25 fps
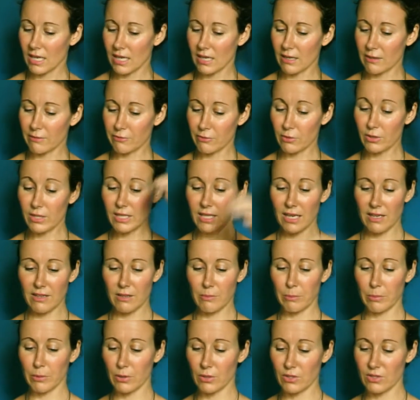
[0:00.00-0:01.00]
For the
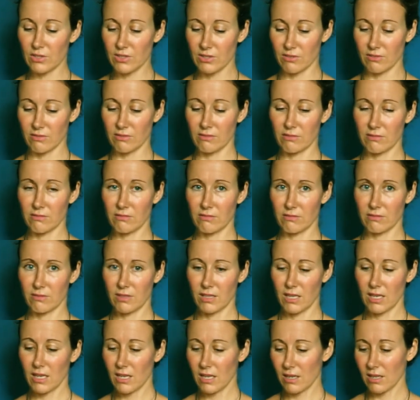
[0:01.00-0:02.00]
other person,
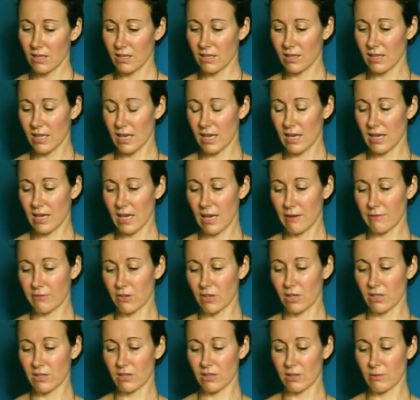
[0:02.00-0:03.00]
they have
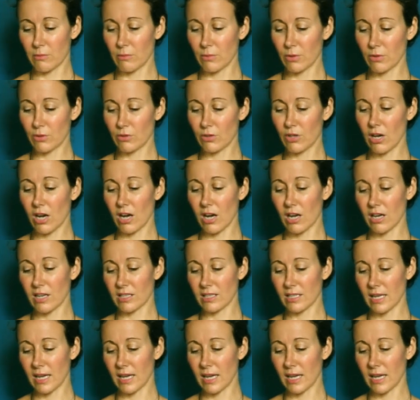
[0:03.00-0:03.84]
got the Moon card